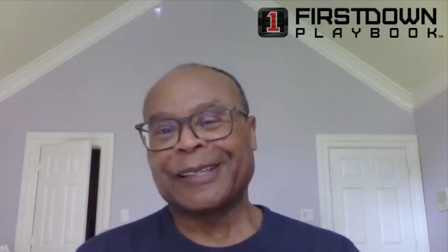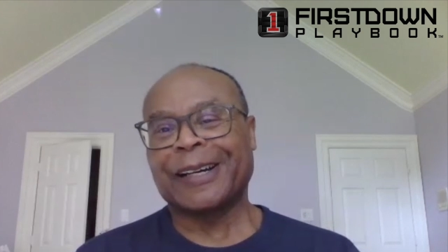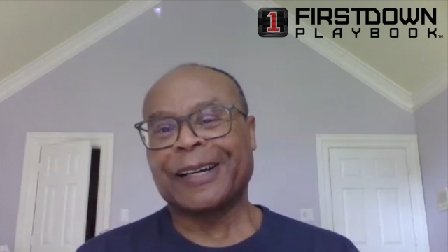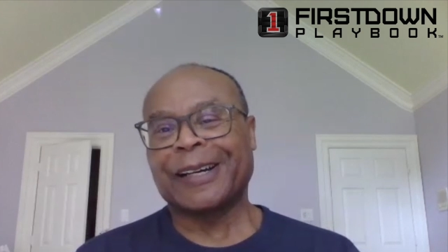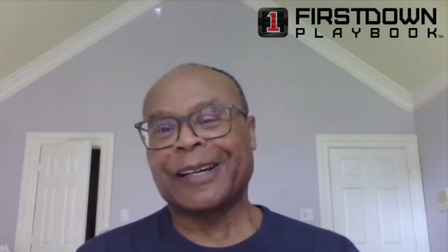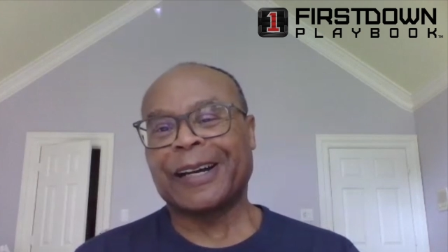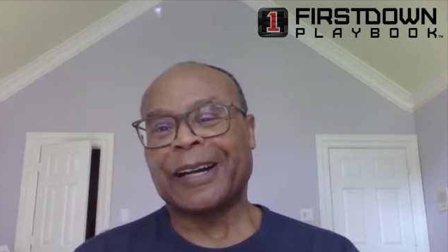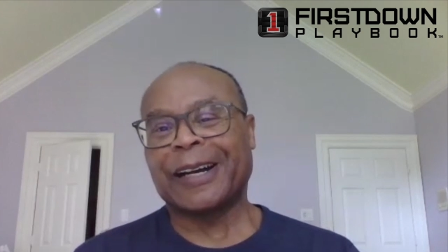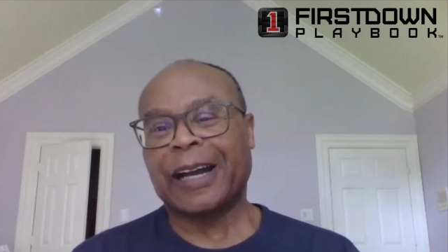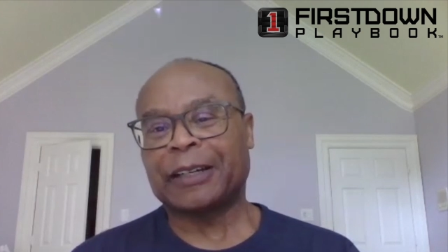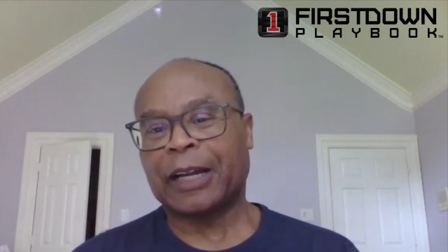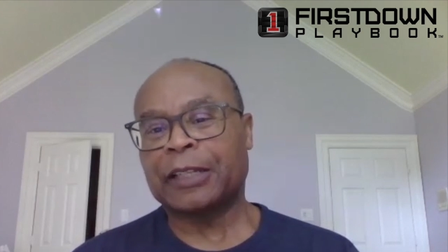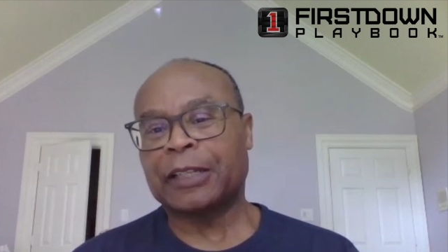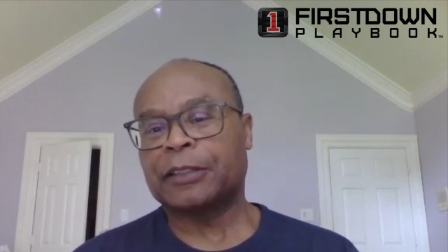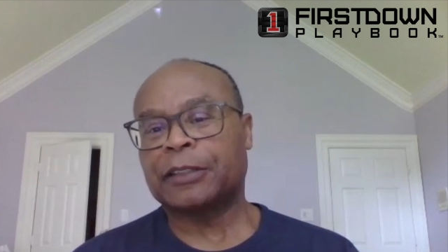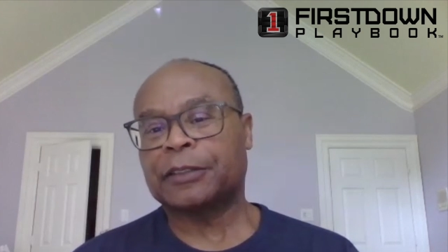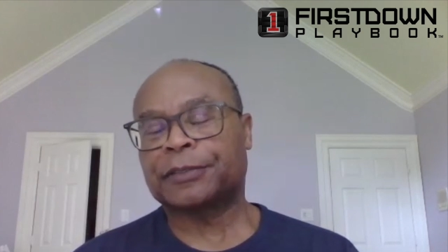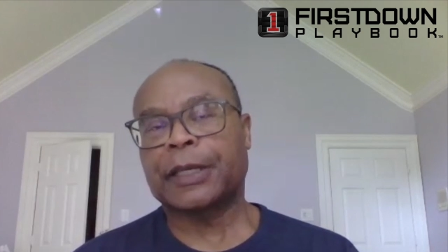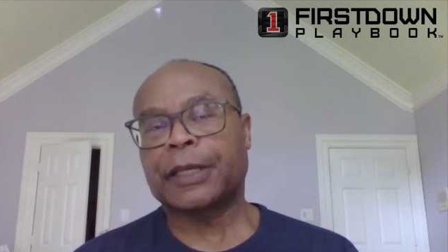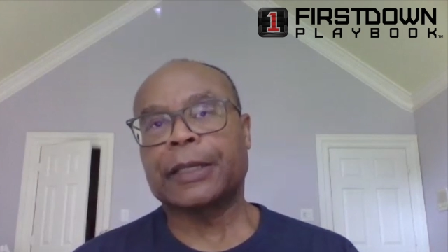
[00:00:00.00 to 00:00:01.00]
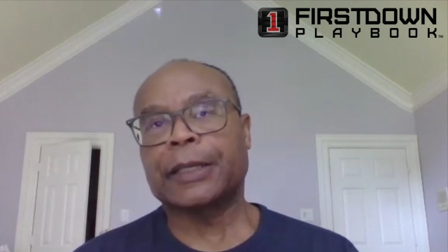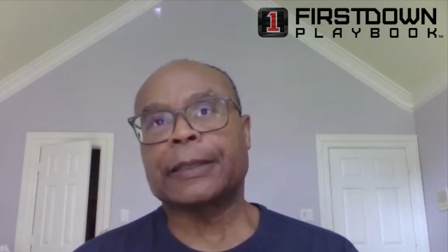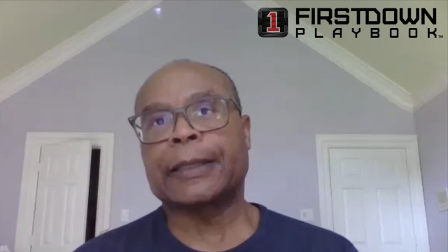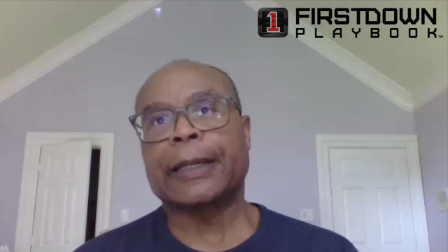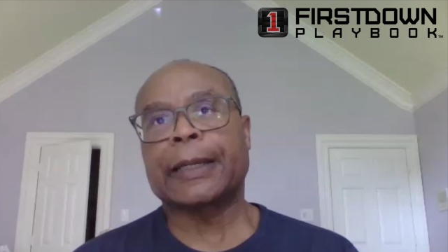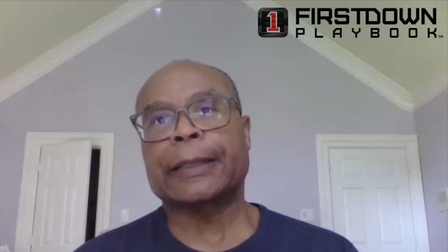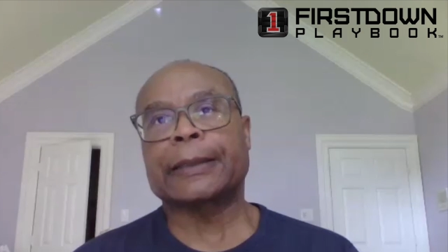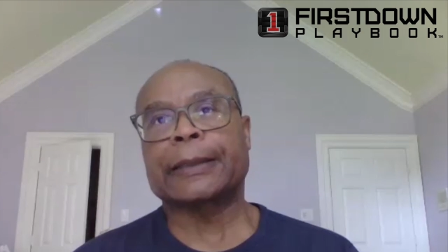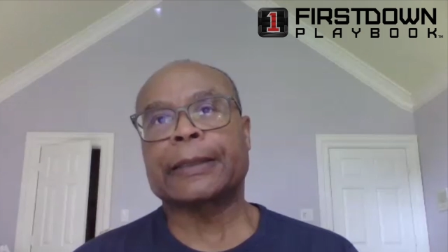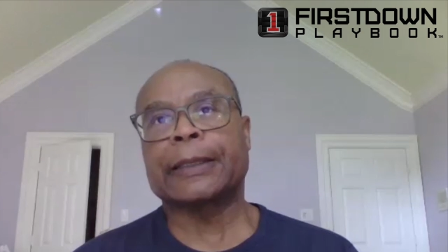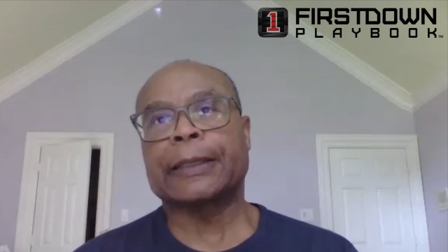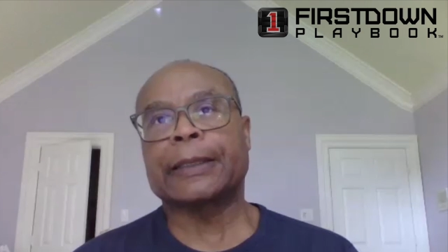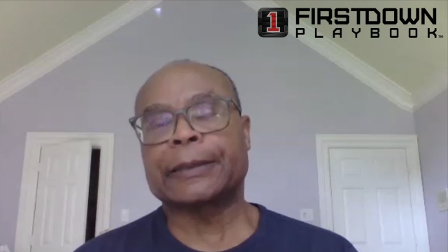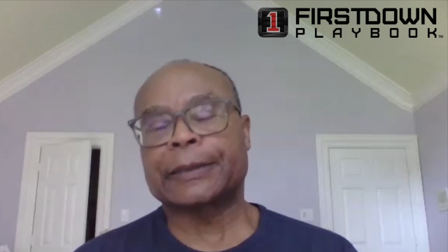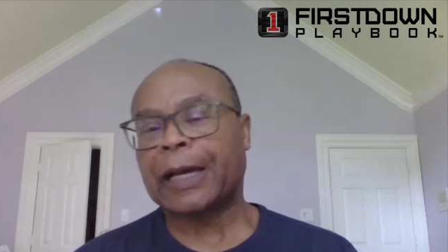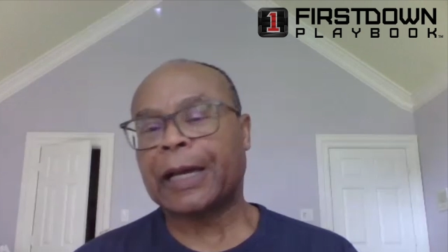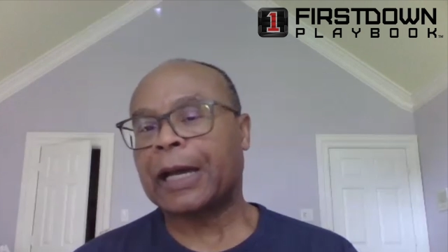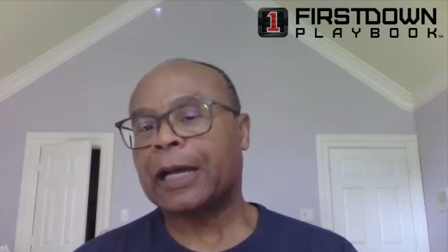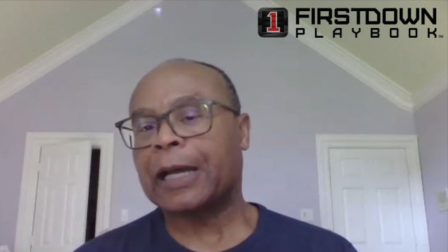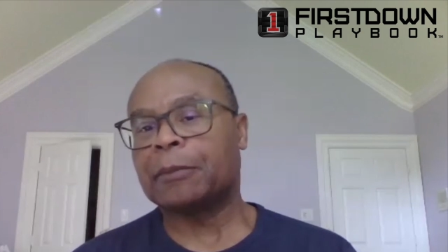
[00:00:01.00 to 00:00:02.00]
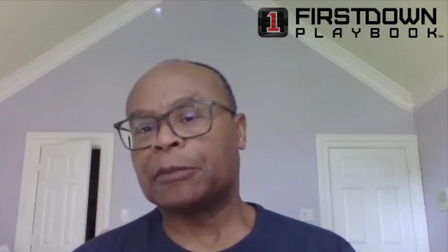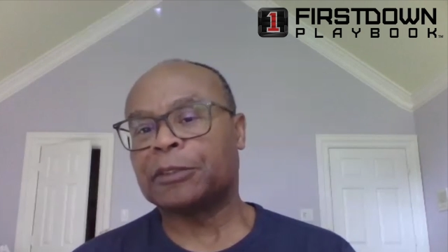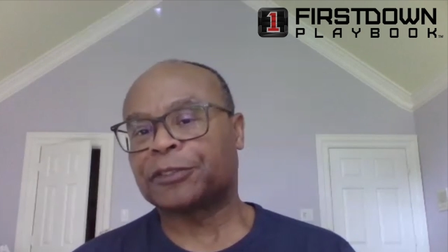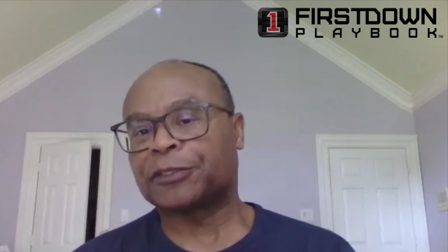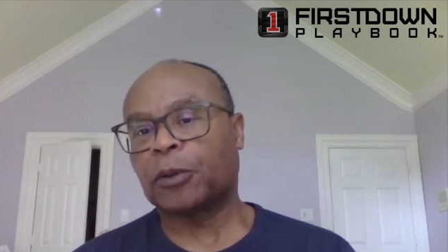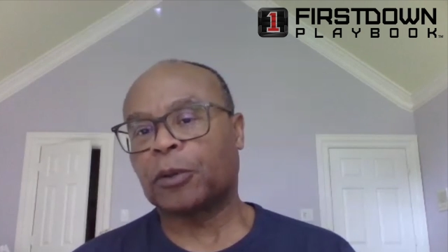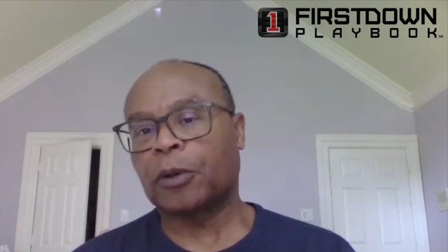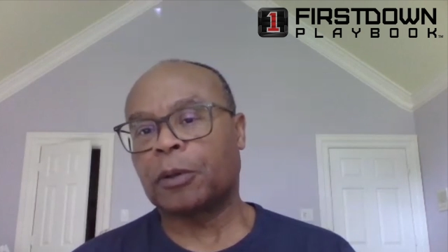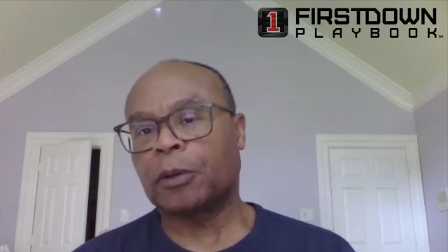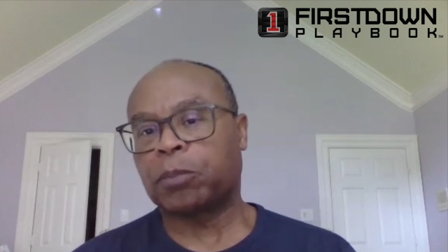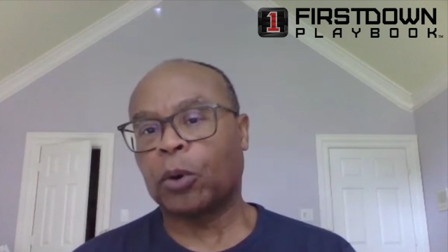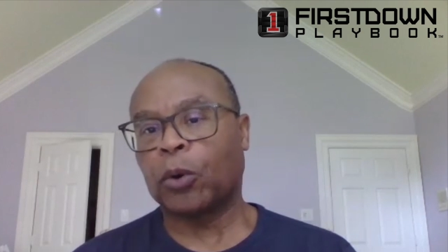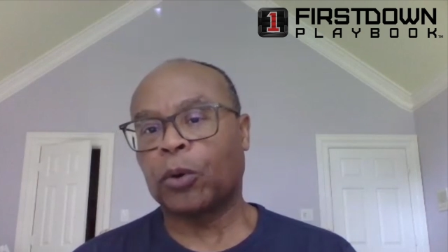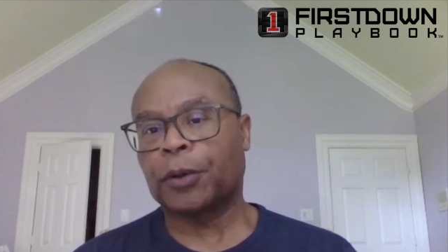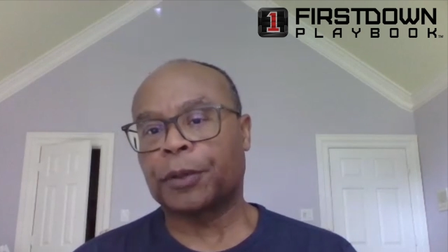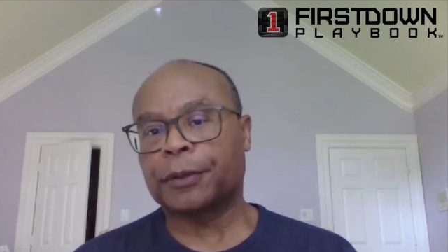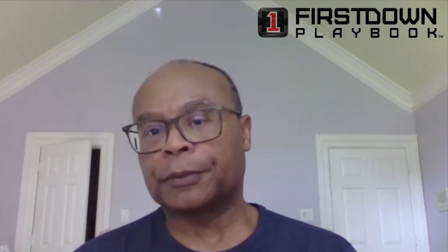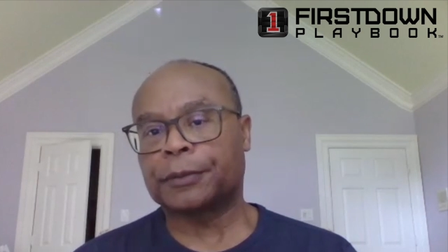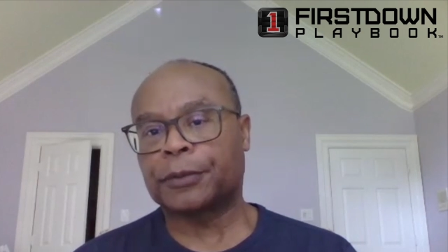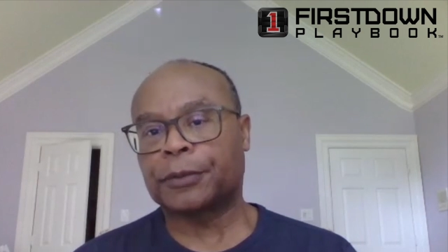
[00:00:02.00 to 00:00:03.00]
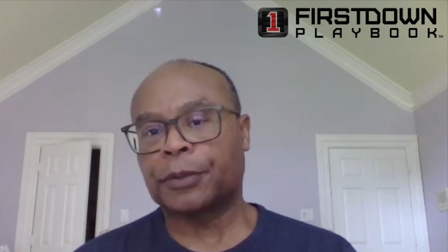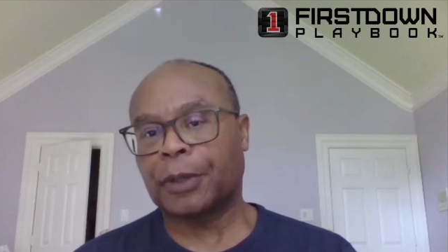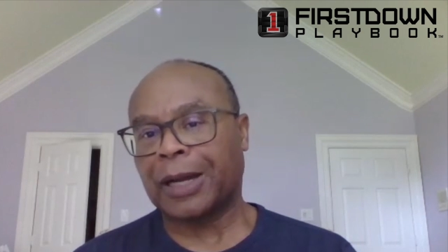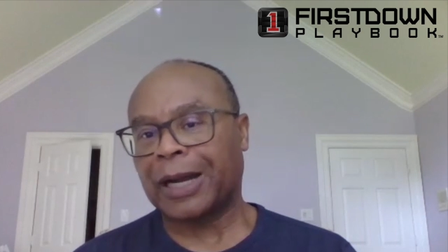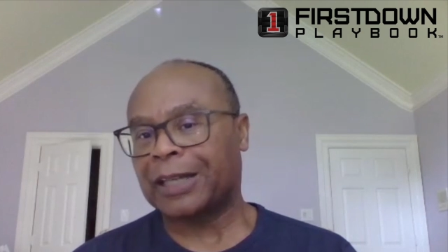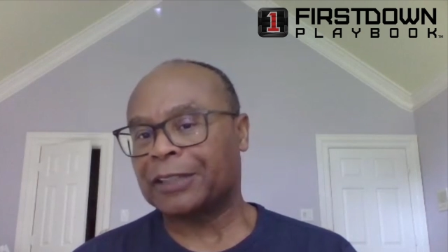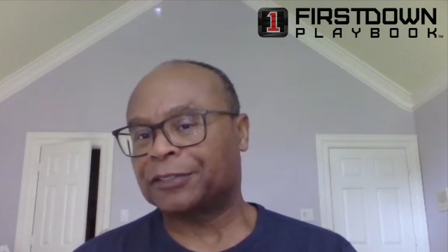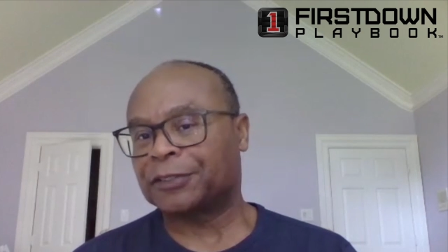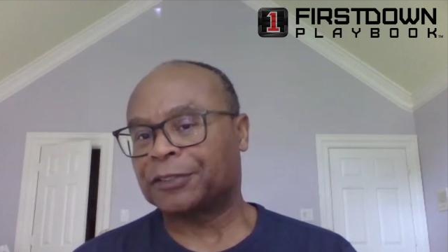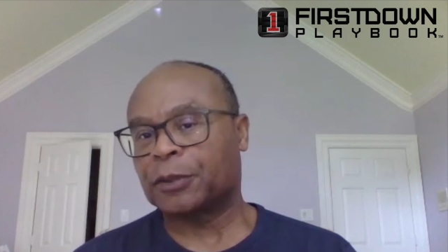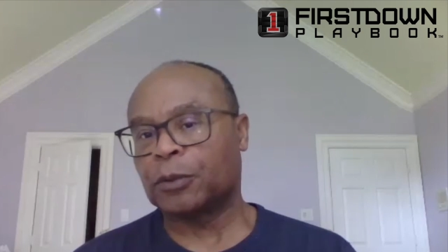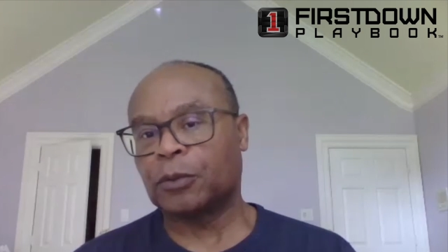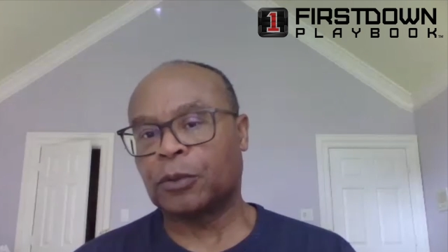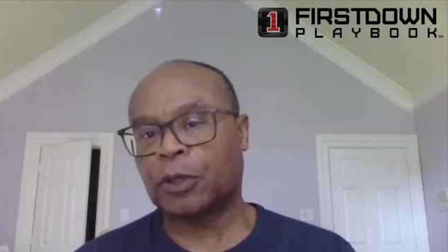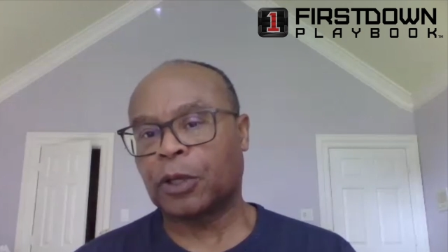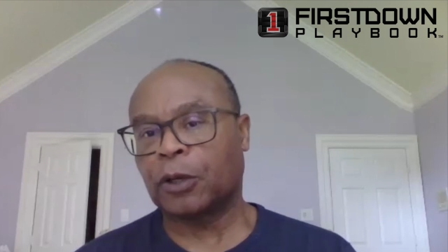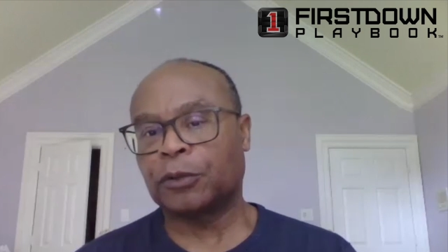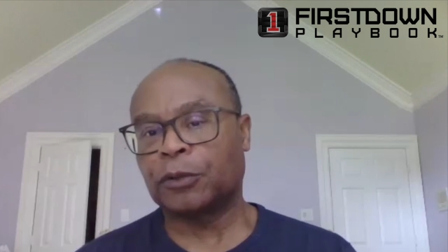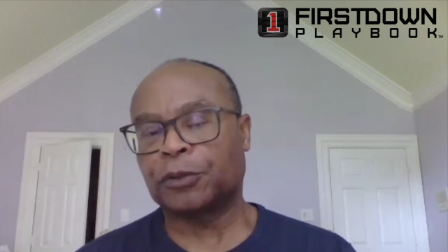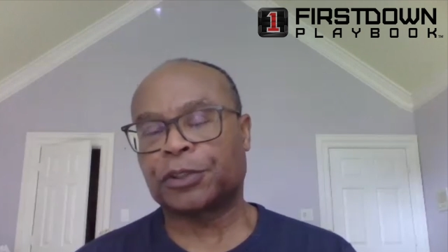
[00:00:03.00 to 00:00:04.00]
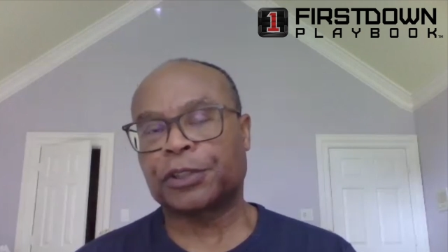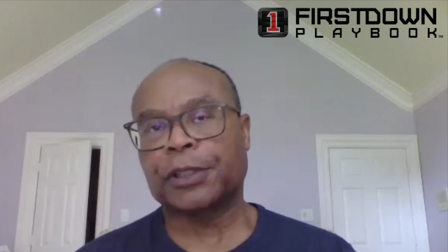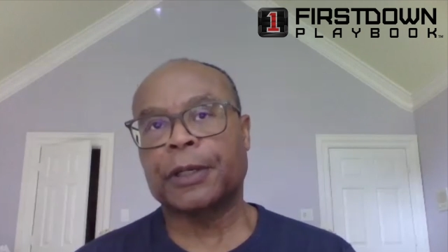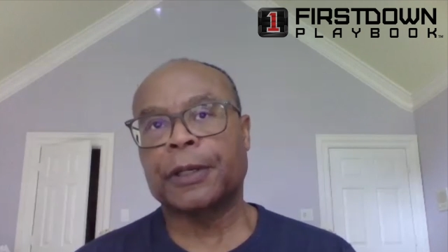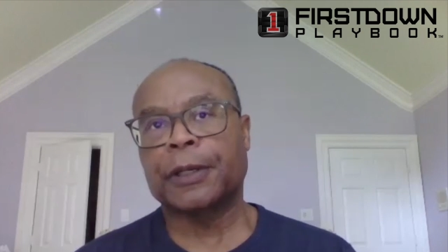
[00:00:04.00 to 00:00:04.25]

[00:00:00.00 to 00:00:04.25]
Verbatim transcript: Uh, I, I, just think that uh, time is so important to a high school coach